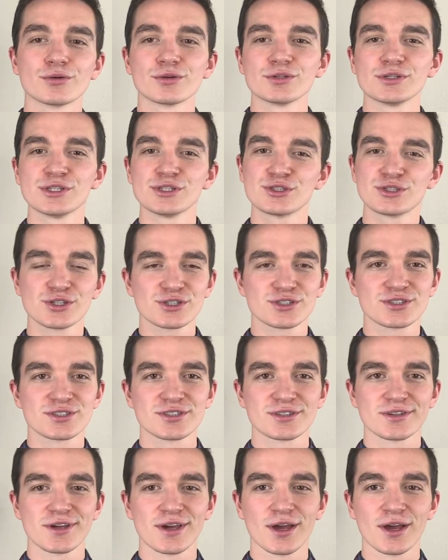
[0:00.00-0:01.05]
is
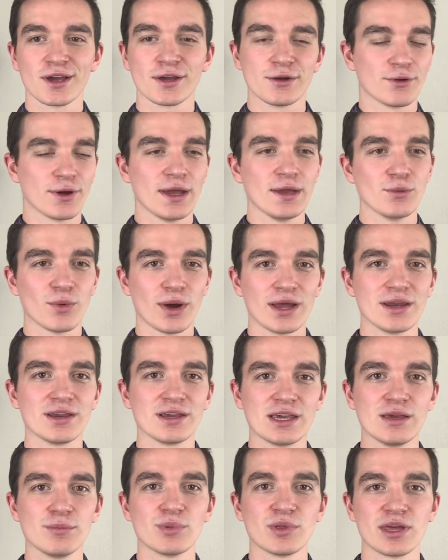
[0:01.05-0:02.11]
just a great way to
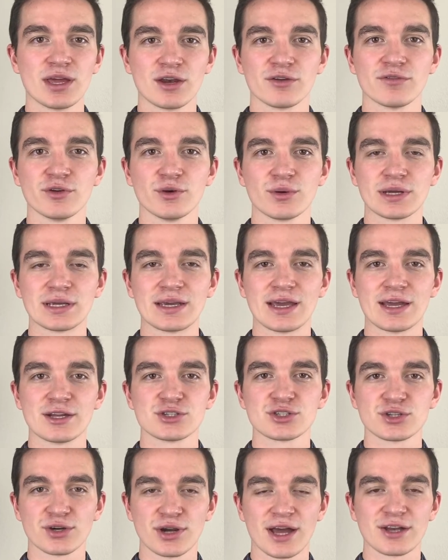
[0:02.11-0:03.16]
keep the interviewer
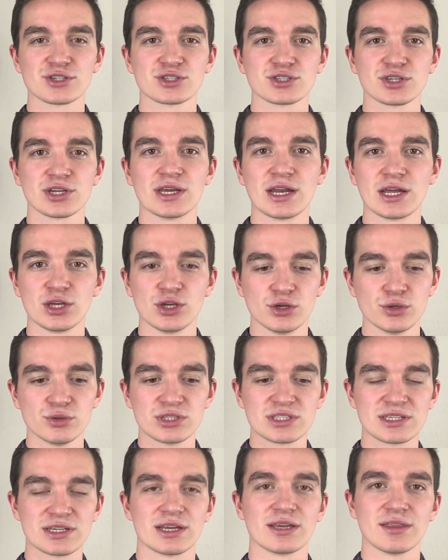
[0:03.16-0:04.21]
engaged. They're not just looking at you
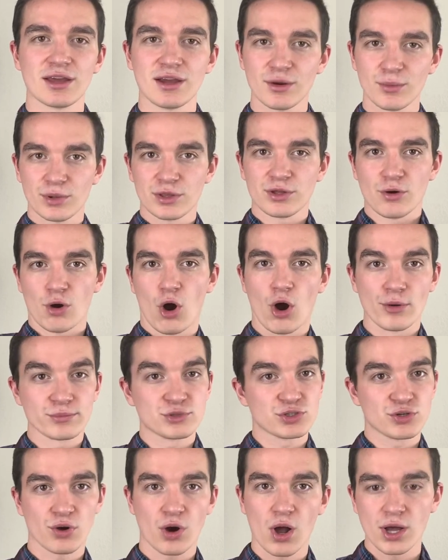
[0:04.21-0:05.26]
sitting there with your arms
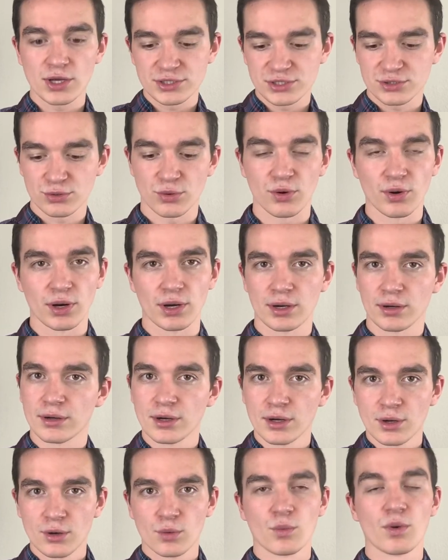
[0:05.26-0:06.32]
crossed or
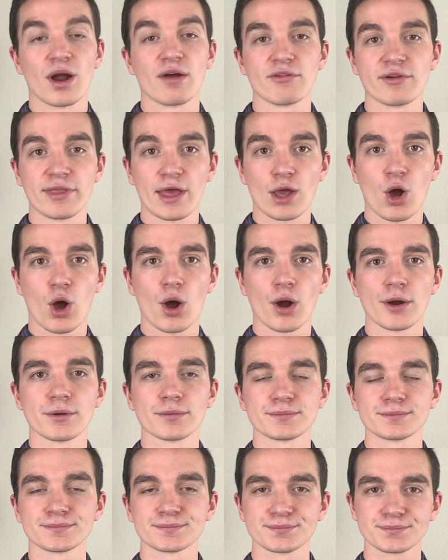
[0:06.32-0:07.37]
wherever they are.
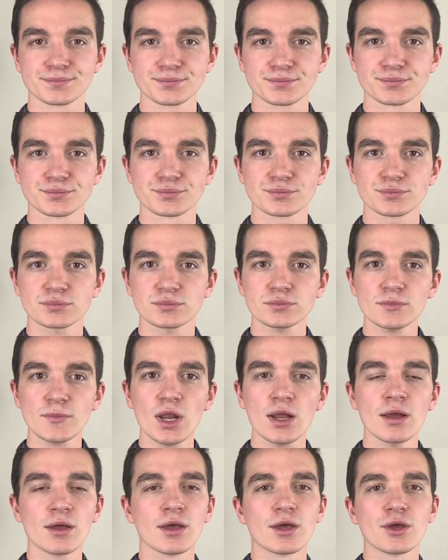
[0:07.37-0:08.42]

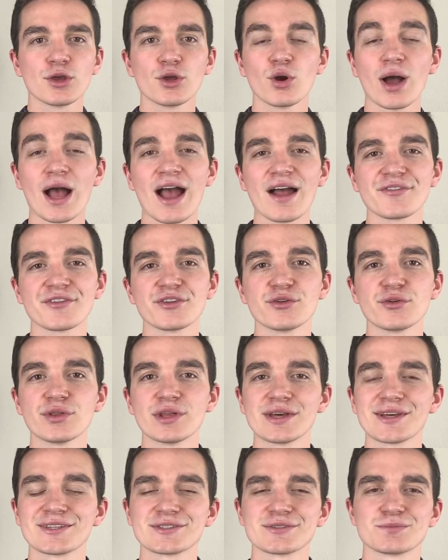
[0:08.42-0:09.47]
You don't have to do
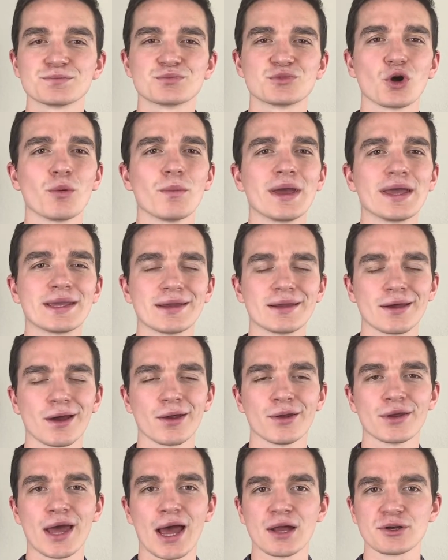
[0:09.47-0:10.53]
this. Don't make it
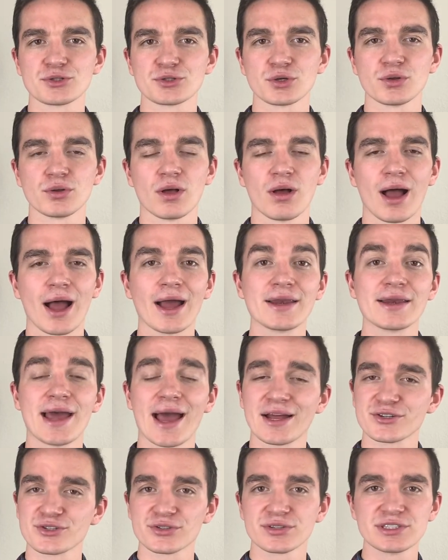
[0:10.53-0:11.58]
unnatural. I
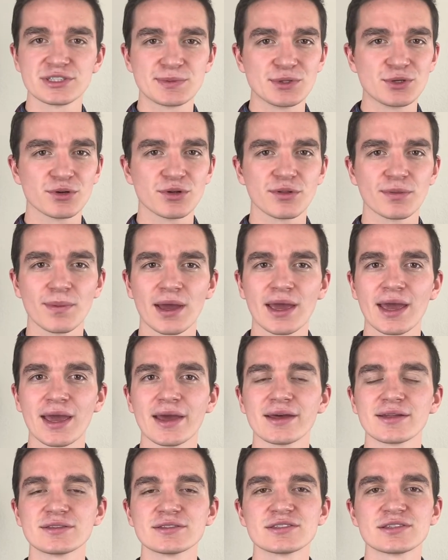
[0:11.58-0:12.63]
naturally speak with my
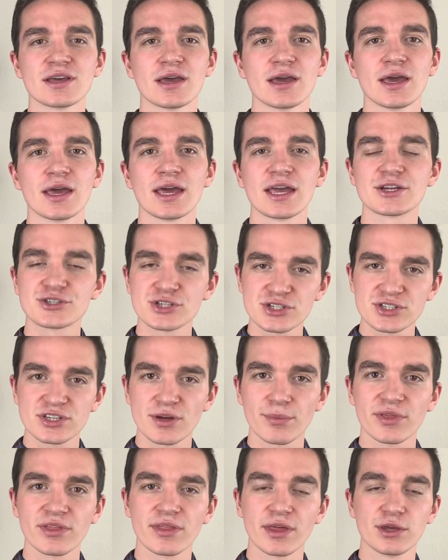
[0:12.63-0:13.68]
hands. It's just
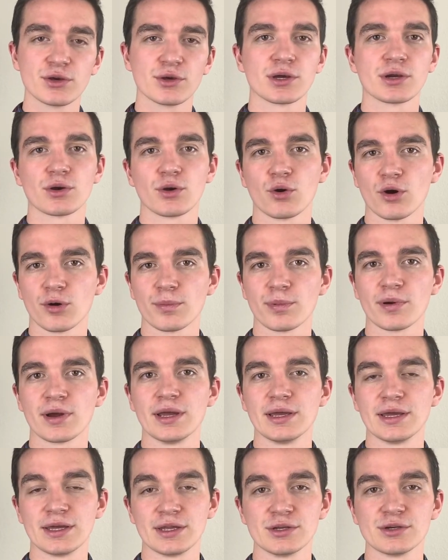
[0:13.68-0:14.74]
something that you can
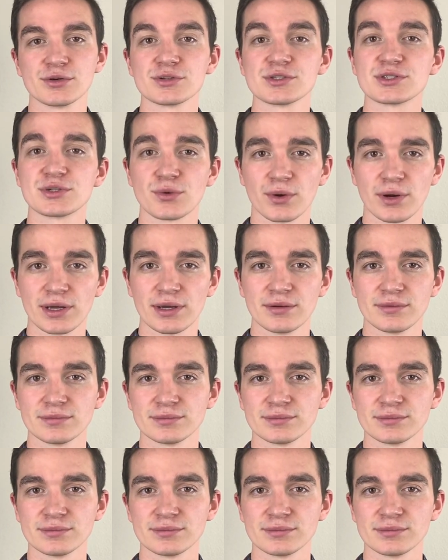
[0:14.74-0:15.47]
incorporate in your story.